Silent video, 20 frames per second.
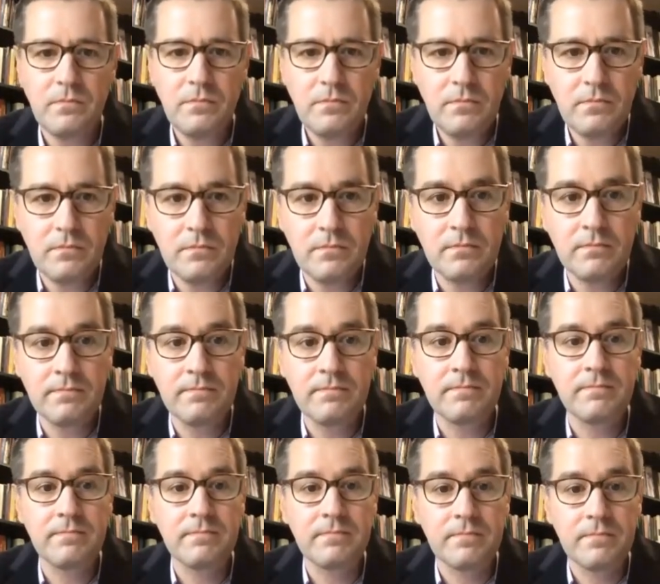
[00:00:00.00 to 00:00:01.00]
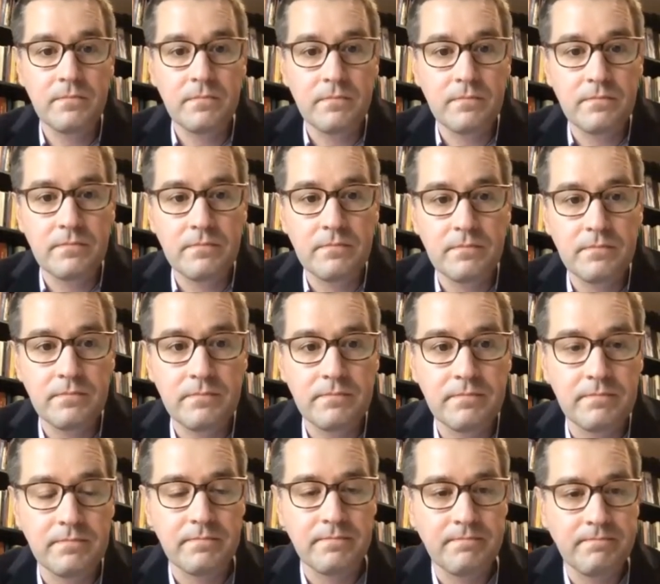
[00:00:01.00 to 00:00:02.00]

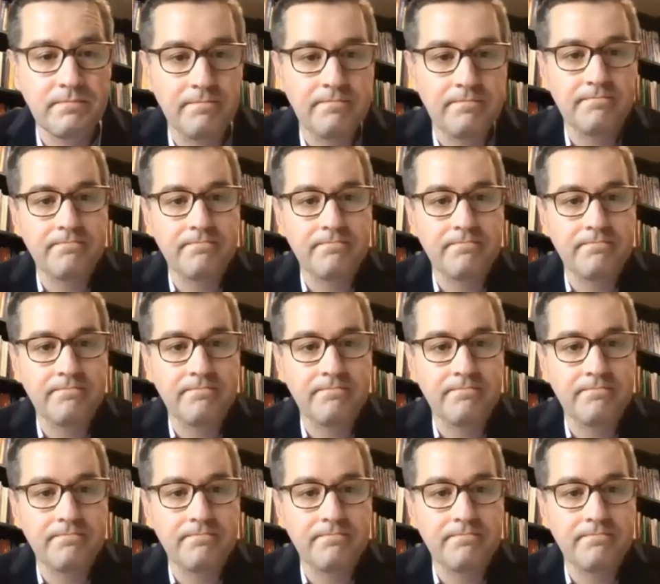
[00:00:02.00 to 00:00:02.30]
(silent)